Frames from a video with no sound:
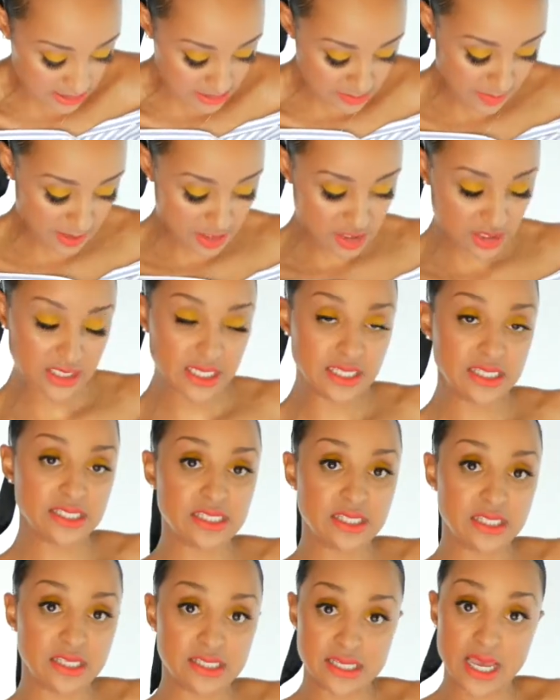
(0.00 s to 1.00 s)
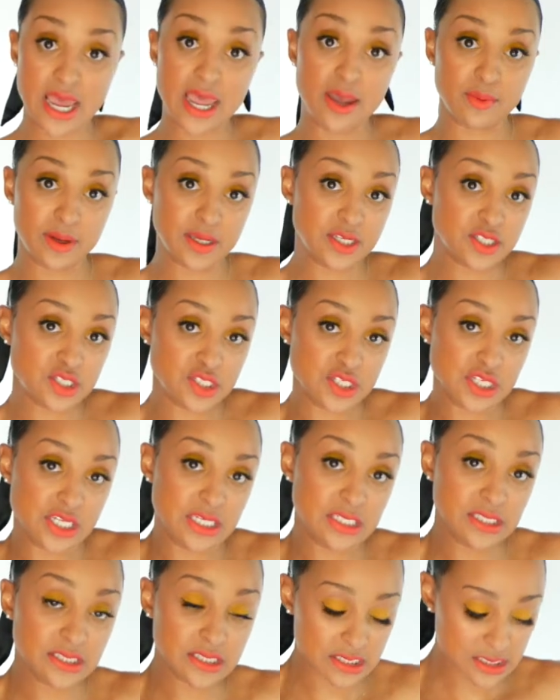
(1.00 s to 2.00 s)
especially into these high waist
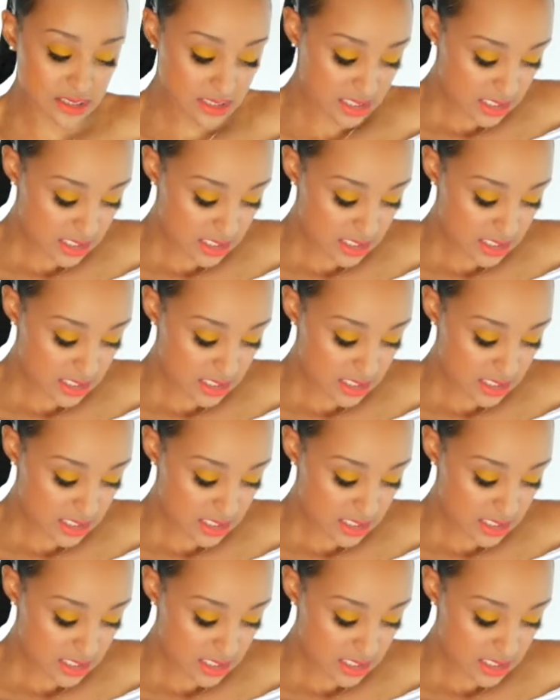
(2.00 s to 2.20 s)
jeans,